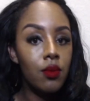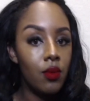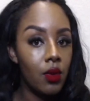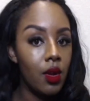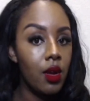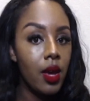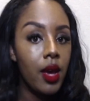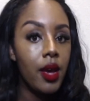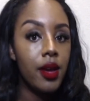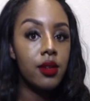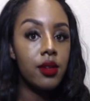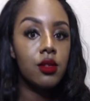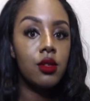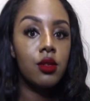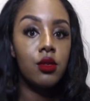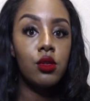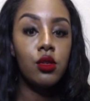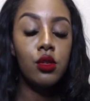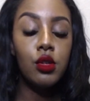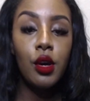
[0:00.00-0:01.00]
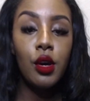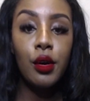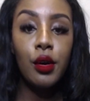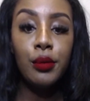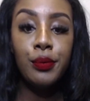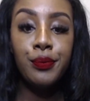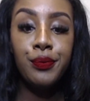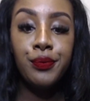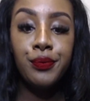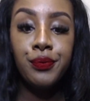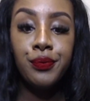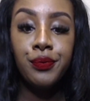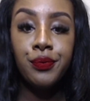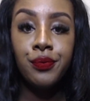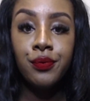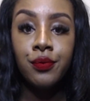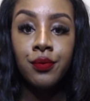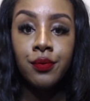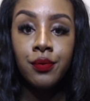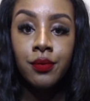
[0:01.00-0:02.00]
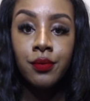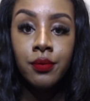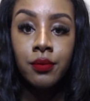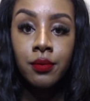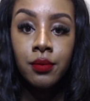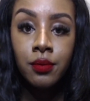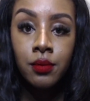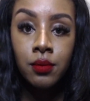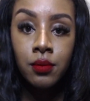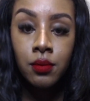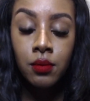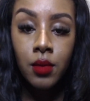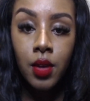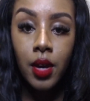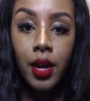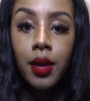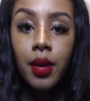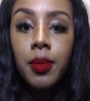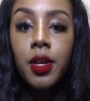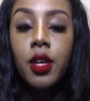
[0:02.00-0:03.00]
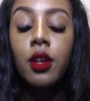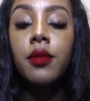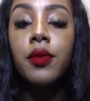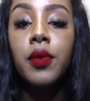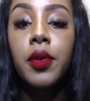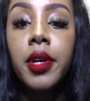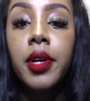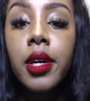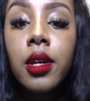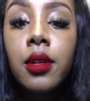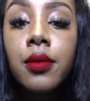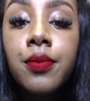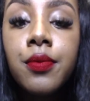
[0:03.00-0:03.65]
Yes, so I'm here for it.